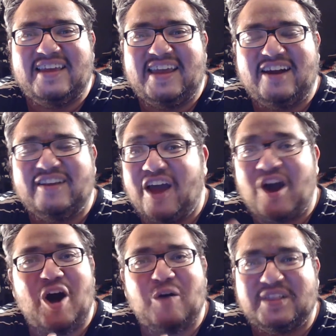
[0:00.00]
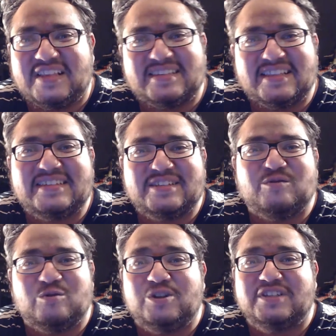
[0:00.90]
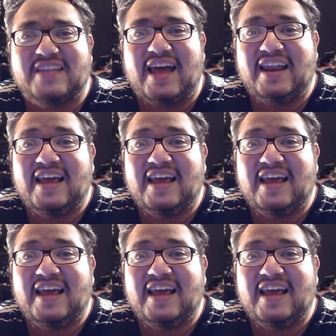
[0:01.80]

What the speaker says: here they are with this list of rules that